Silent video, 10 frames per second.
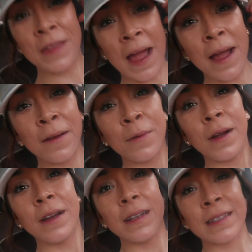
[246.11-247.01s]
that
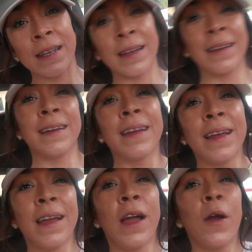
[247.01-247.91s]
was
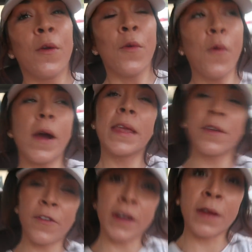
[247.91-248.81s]
quite
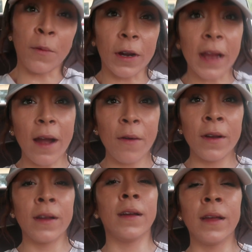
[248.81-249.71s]
the fucking workout.
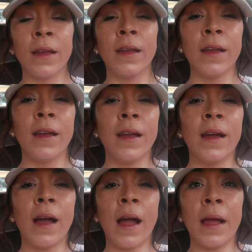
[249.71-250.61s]

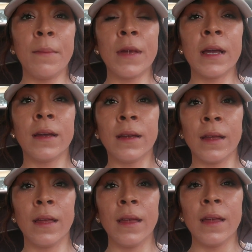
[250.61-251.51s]
I'm
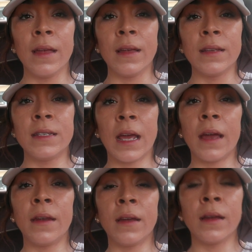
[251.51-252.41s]

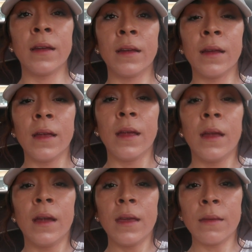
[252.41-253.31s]
dead.
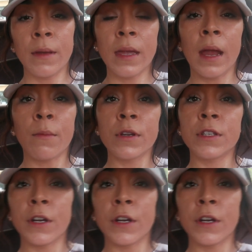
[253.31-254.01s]
I think my camera's